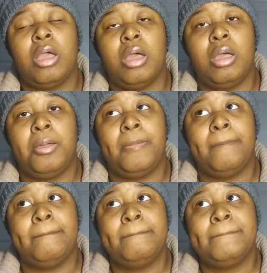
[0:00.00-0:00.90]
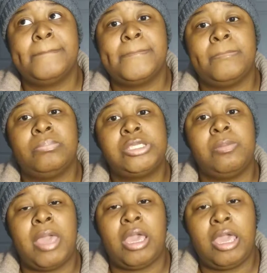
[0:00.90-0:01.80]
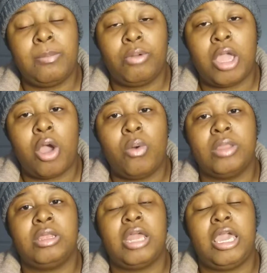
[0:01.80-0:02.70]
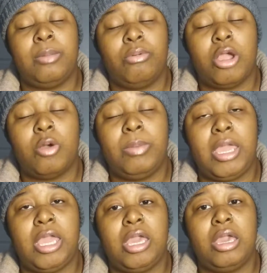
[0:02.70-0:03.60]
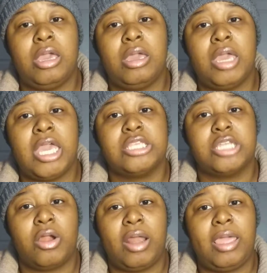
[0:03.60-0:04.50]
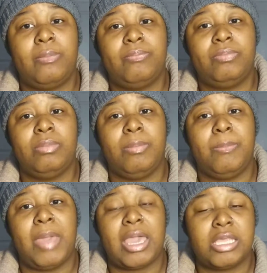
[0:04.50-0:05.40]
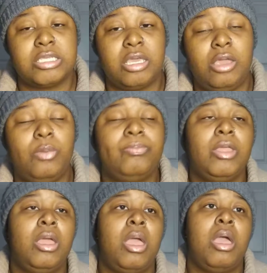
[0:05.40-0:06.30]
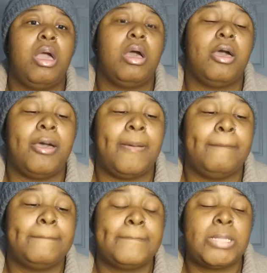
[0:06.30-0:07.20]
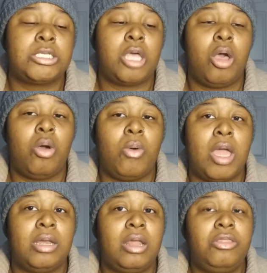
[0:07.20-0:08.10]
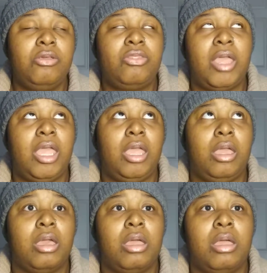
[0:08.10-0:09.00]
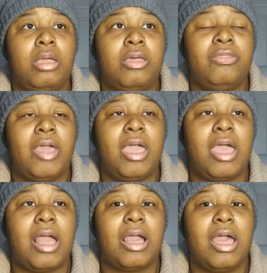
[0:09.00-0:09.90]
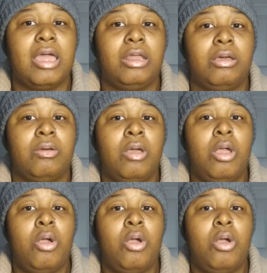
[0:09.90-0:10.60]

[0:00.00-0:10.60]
to make an embryo, and then that embryo being inserted back into you. So another thing that I kind of